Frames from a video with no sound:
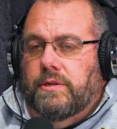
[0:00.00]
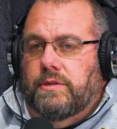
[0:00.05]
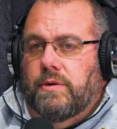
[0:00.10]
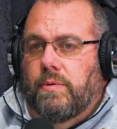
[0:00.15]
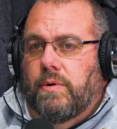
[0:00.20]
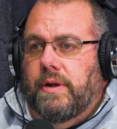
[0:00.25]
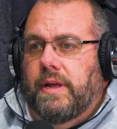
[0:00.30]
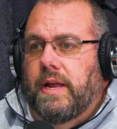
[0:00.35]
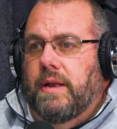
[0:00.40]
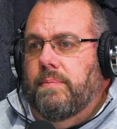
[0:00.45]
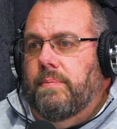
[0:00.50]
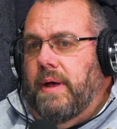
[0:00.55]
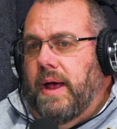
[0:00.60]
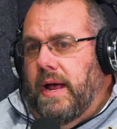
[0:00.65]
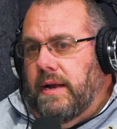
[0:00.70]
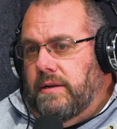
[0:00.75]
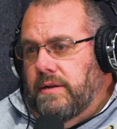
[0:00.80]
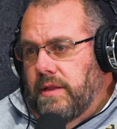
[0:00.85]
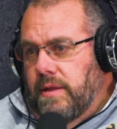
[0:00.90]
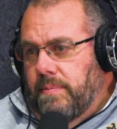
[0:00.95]
So we're getting
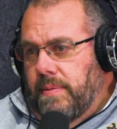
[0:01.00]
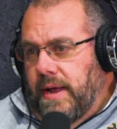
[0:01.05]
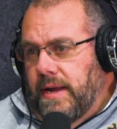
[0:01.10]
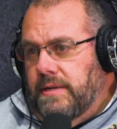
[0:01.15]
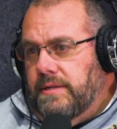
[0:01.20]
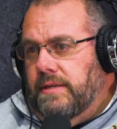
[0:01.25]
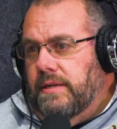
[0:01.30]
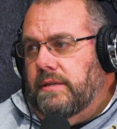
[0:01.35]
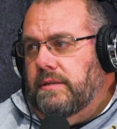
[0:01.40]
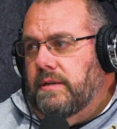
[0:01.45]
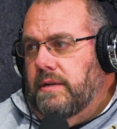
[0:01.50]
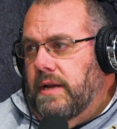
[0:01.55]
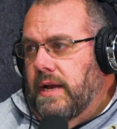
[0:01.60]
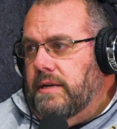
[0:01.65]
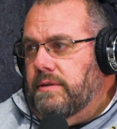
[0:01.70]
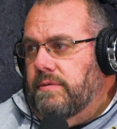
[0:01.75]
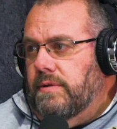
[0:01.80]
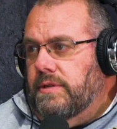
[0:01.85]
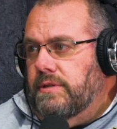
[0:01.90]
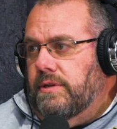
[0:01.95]
back to the basics, and
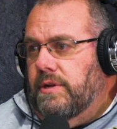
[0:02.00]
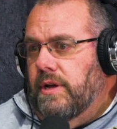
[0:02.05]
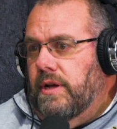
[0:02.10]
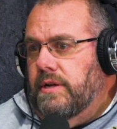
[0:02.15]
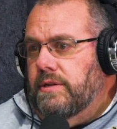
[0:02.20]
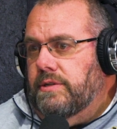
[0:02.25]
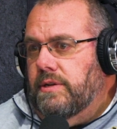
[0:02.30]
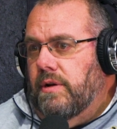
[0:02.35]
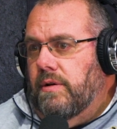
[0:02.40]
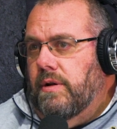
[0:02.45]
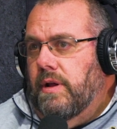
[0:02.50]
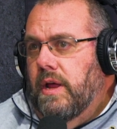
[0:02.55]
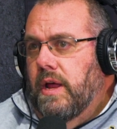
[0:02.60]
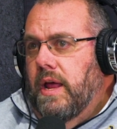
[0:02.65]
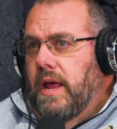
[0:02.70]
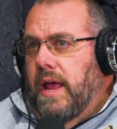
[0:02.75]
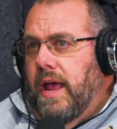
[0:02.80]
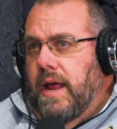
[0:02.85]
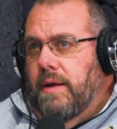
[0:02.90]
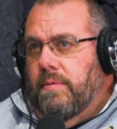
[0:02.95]
that's what's good. So,
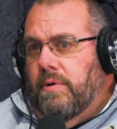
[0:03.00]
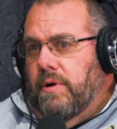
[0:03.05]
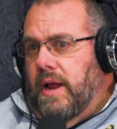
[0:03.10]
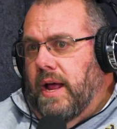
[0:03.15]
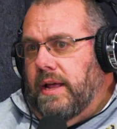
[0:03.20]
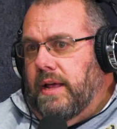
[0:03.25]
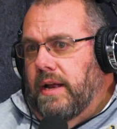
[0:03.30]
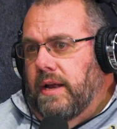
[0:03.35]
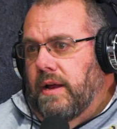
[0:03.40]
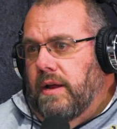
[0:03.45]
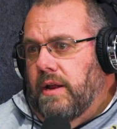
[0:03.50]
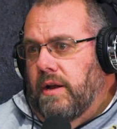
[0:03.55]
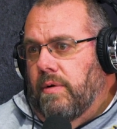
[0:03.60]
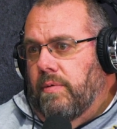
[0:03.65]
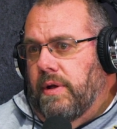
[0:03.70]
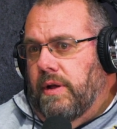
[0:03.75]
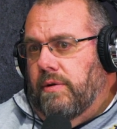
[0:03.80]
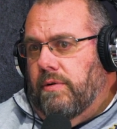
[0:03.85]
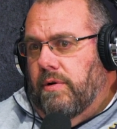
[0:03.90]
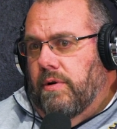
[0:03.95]
and we're not going to,
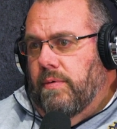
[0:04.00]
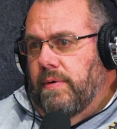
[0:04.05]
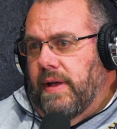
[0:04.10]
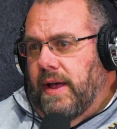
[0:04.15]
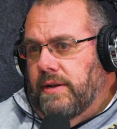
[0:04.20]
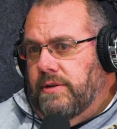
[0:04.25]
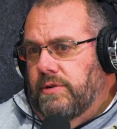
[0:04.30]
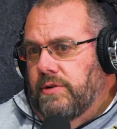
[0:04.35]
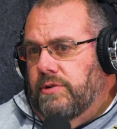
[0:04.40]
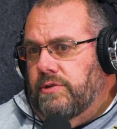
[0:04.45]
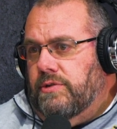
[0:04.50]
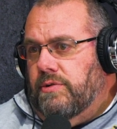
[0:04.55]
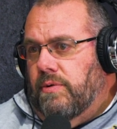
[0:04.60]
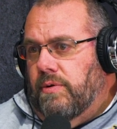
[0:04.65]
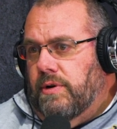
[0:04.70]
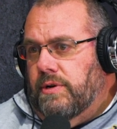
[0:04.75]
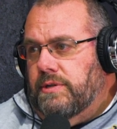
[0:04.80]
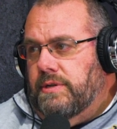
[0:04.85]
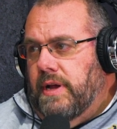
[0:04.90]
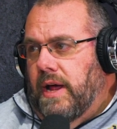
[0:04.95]
we grew. We got 2
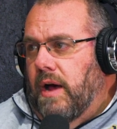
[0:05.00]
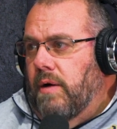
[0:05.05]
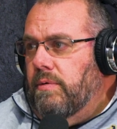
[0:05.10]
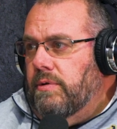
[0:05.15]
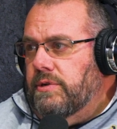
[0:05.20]
stores now.